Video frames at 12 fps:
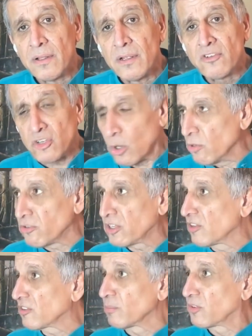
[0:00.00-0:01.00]
The school
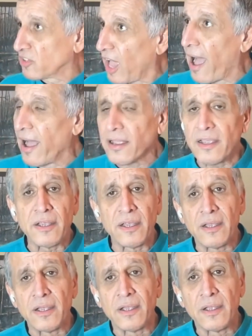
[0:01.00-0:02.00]
system suck.
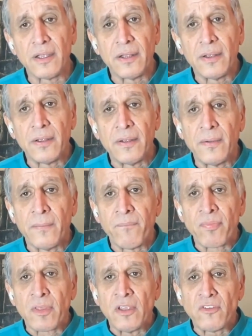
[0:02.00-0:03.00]

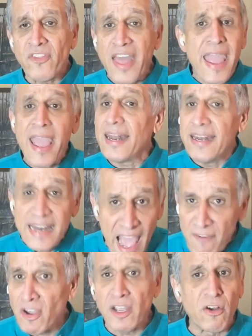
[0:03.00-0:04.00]
So they ain't
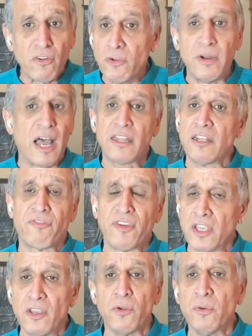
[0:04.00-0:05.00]
never gonna do nothing for
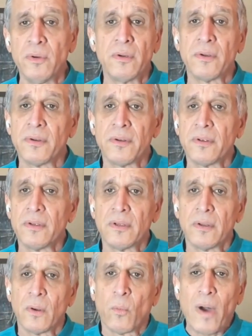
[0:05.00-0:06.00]
you.
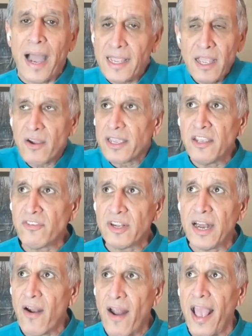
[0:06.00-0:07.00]
Why are y'all kissing
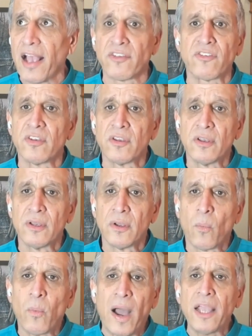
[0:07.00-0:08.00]
their ass?
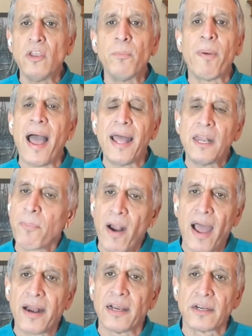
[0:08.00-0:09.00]
Why are you buying their
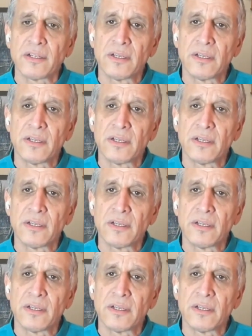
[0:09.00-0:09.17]
product?